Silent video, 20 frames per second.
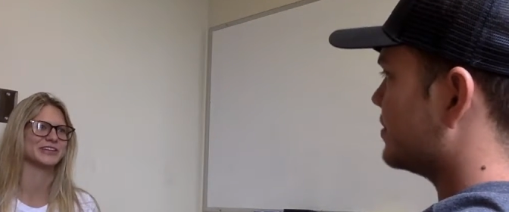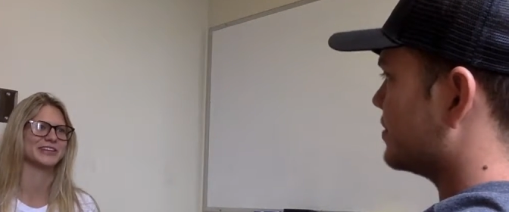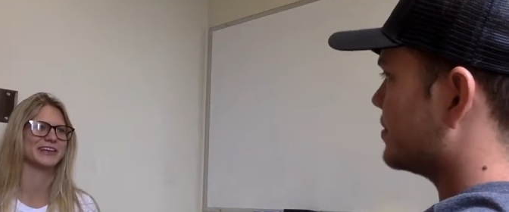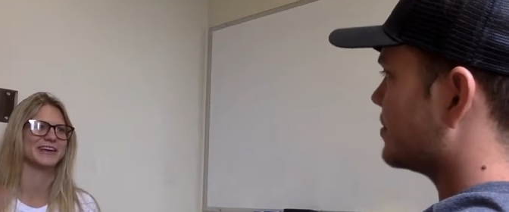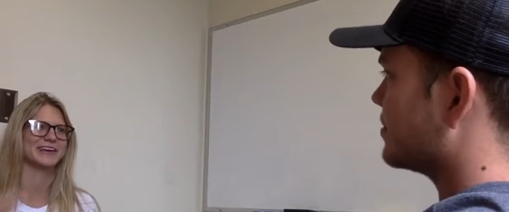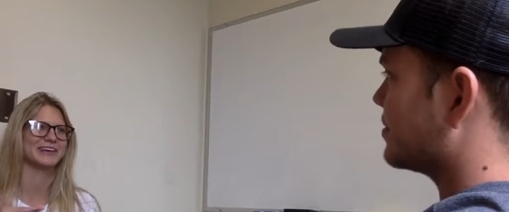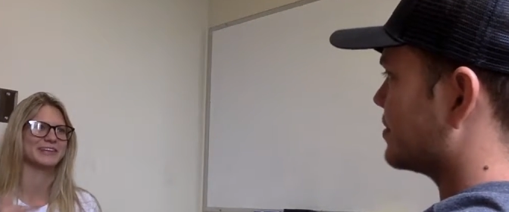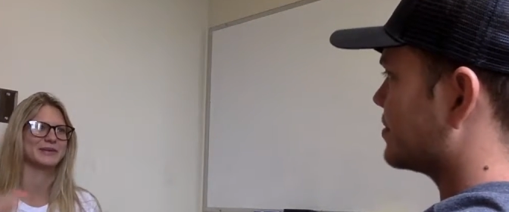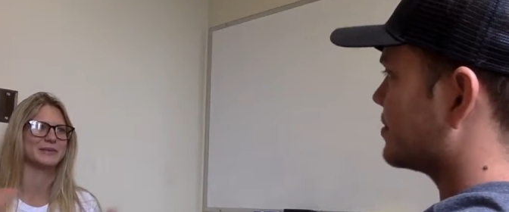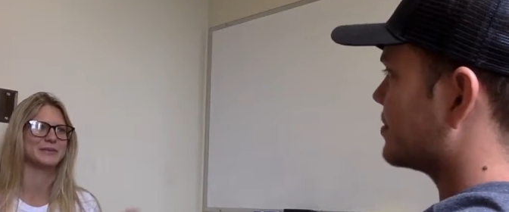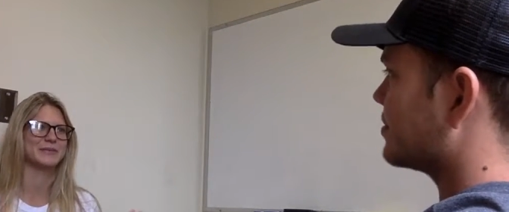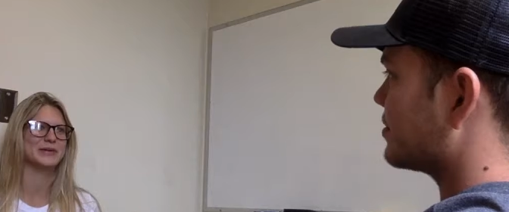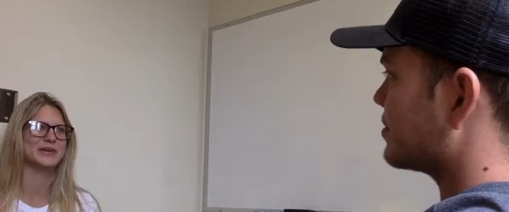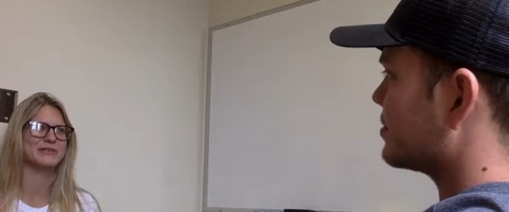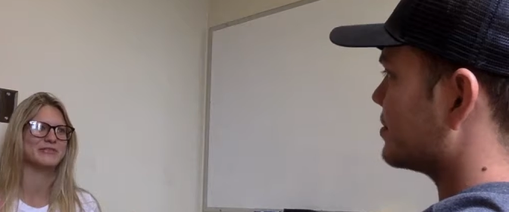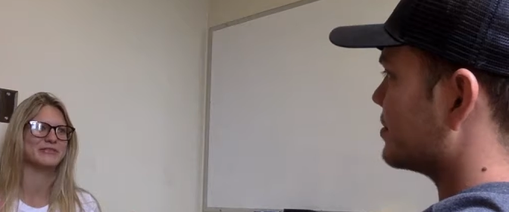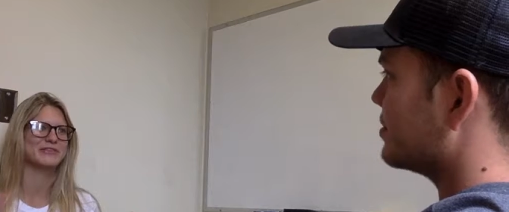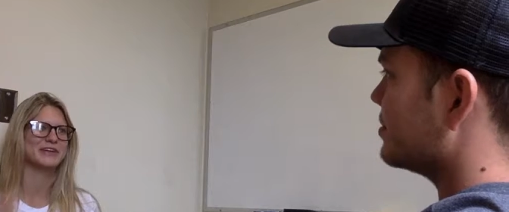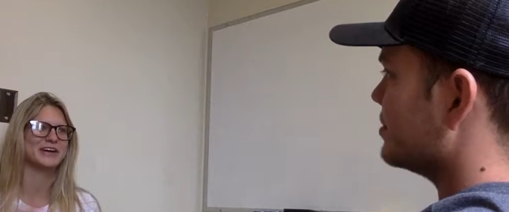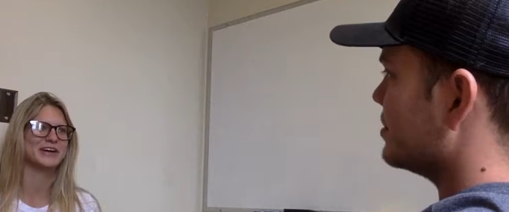Speaker 1: in like the mini
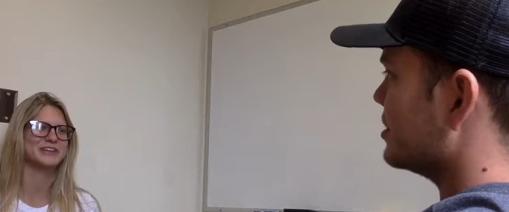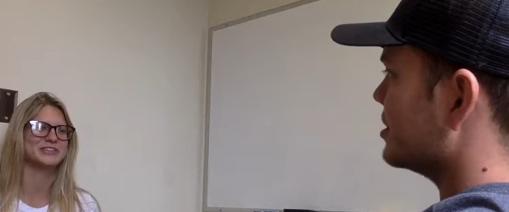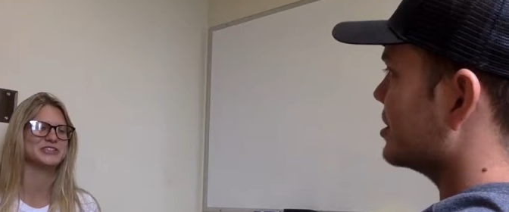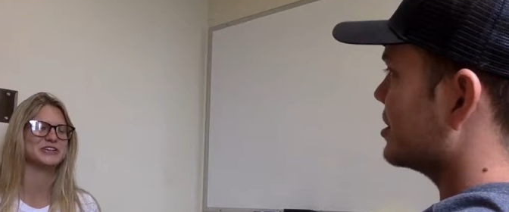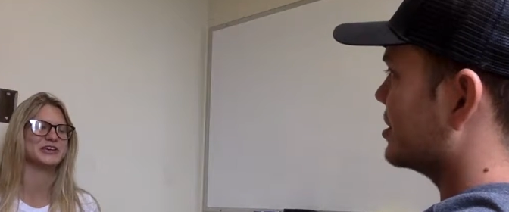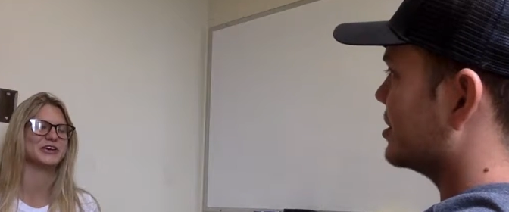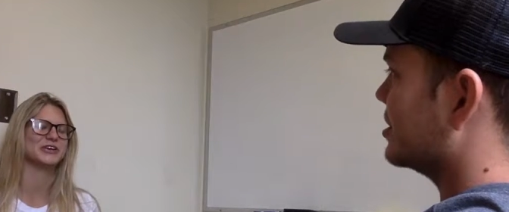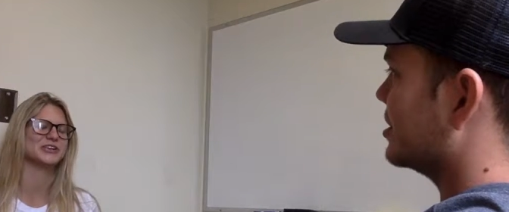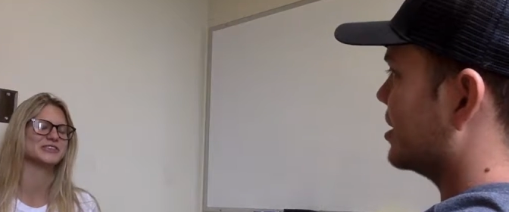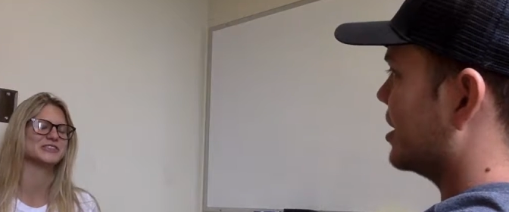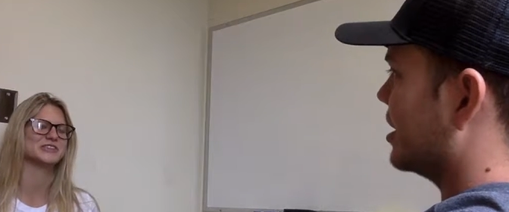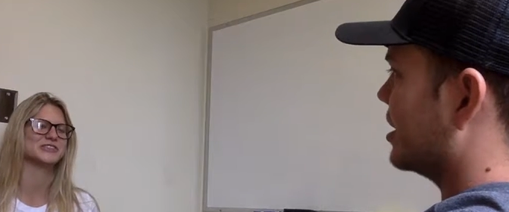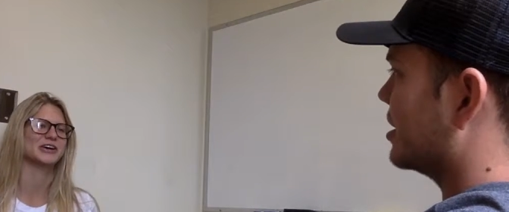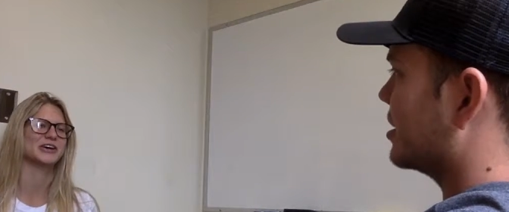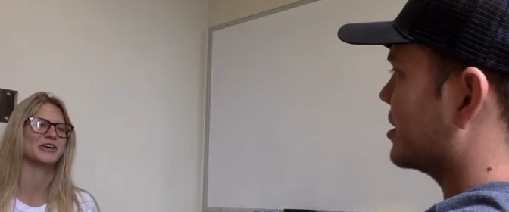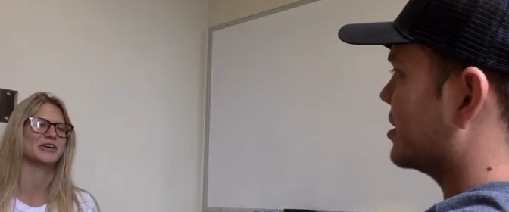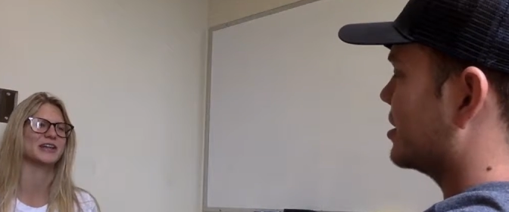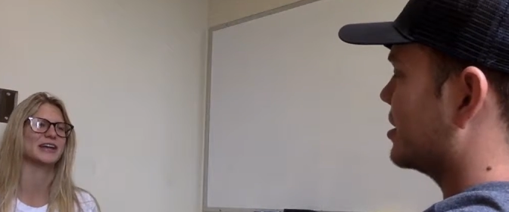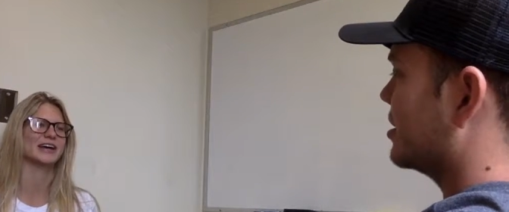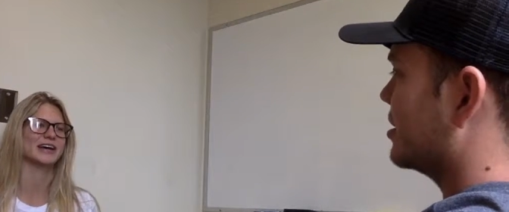fridge and also
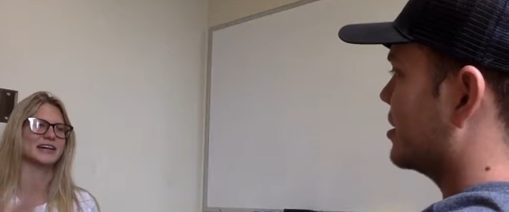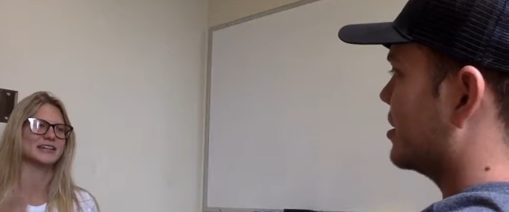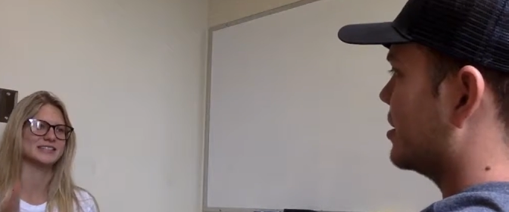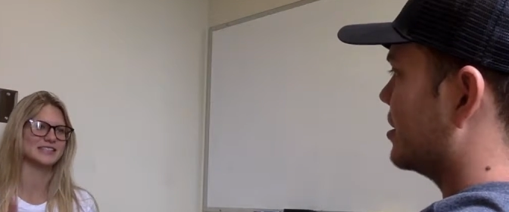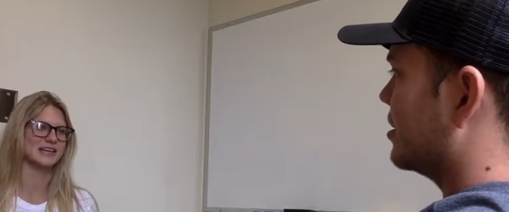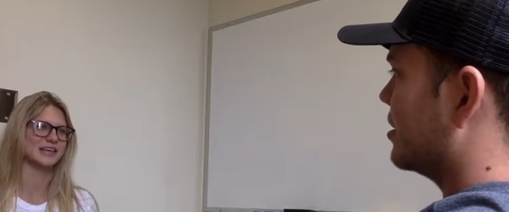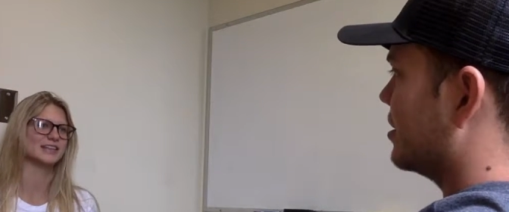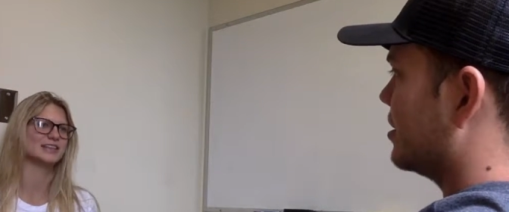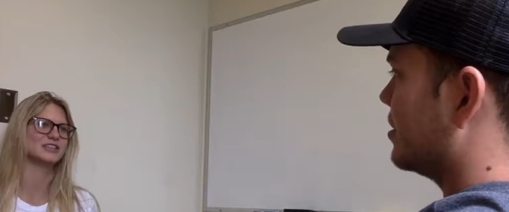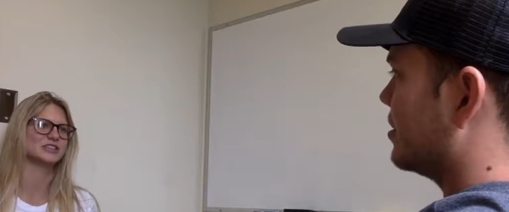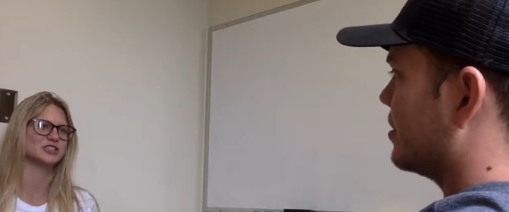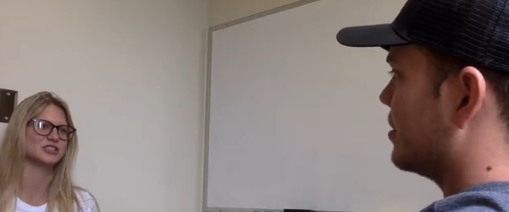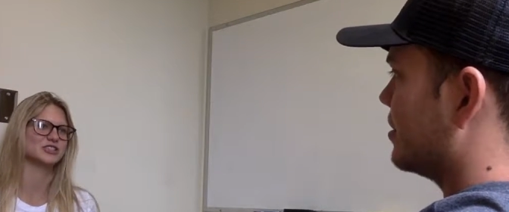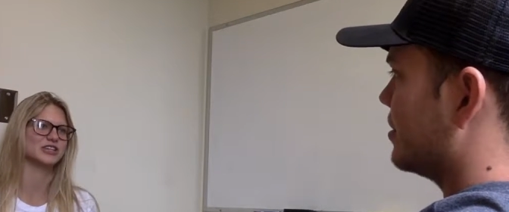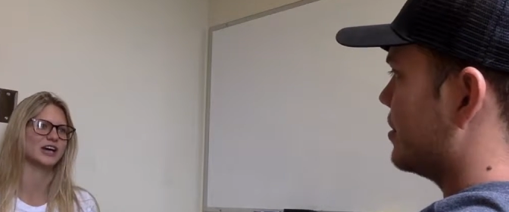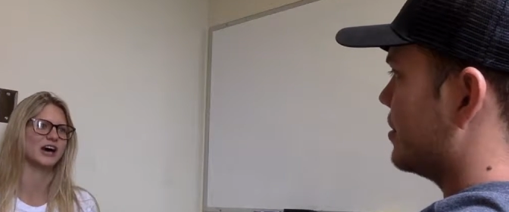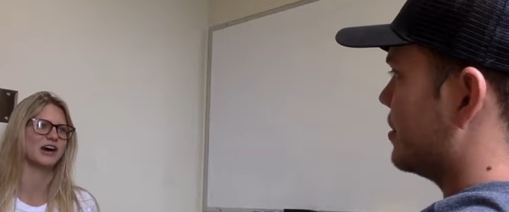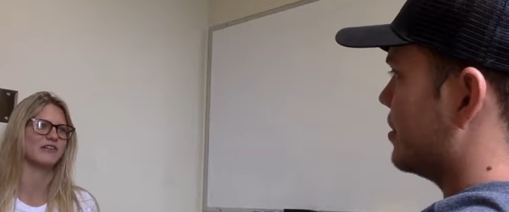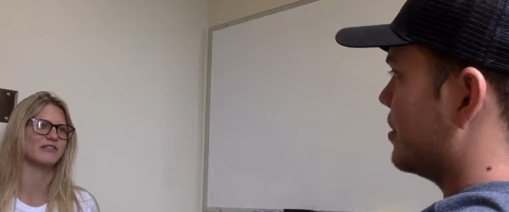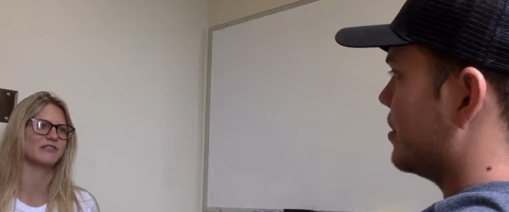yeah. like i said the
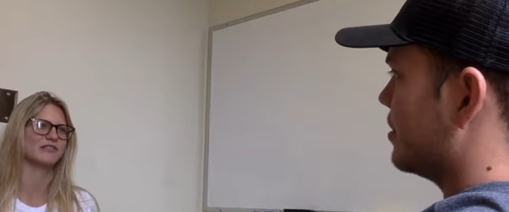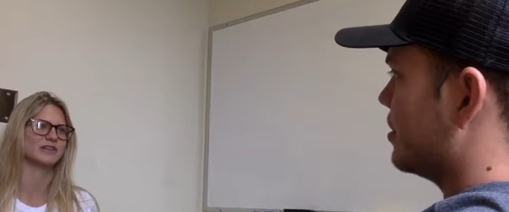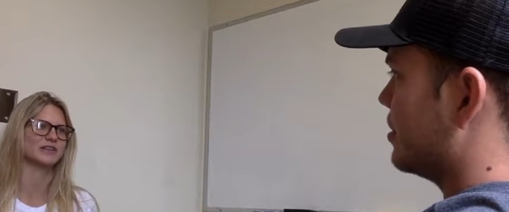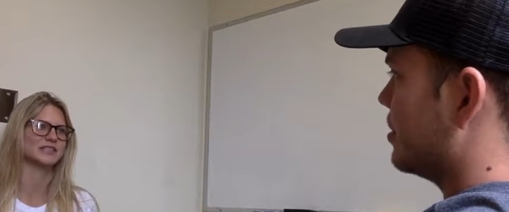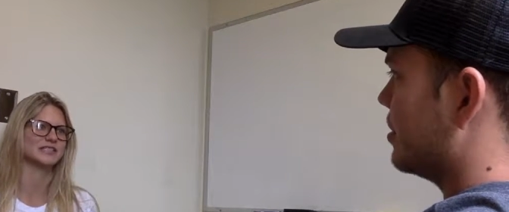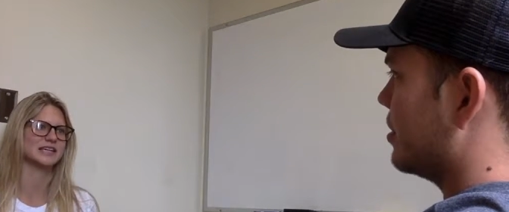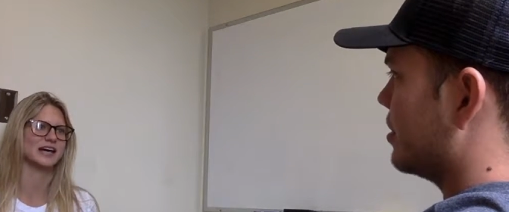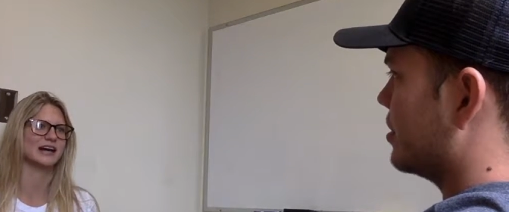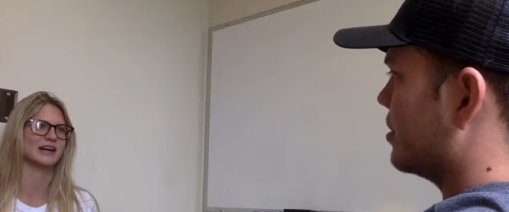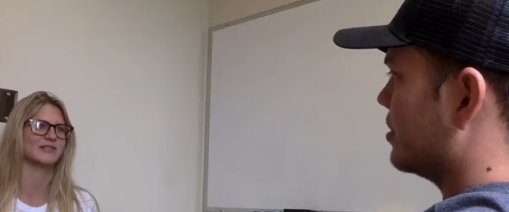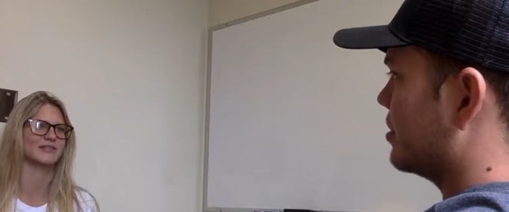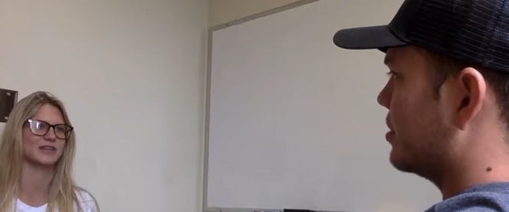chef it's kind